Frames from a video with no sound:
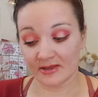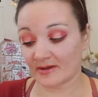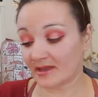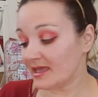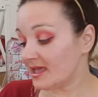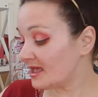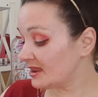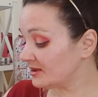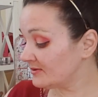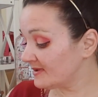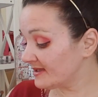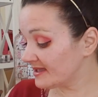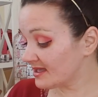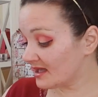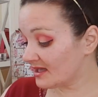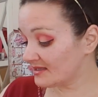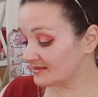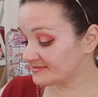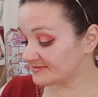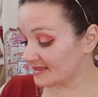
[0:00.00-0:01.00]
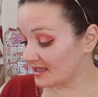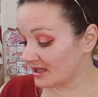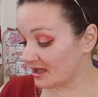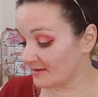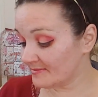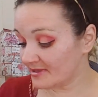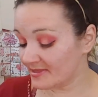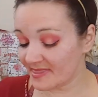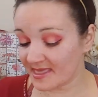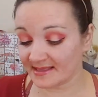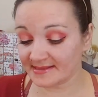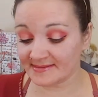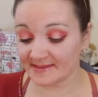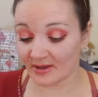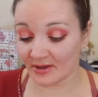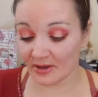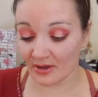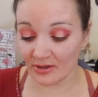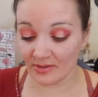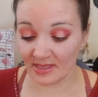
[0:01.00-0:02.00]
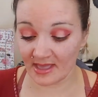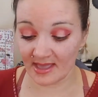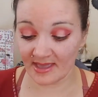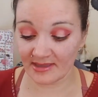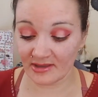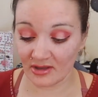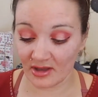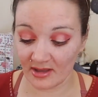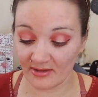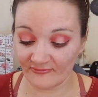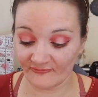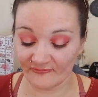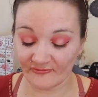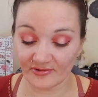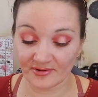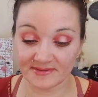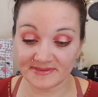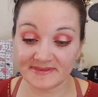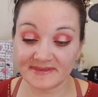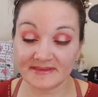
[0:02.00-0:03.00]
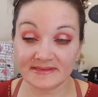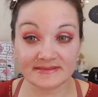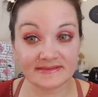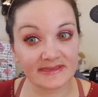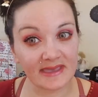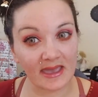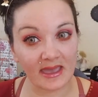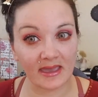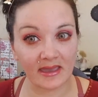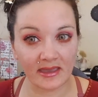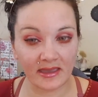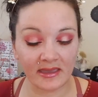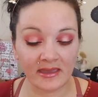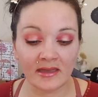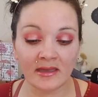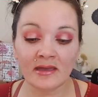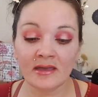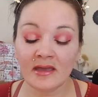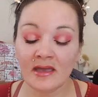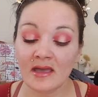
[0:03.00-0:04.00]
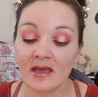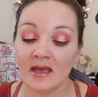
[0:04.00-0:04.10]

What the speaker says: anyway guys, that's all I got for today.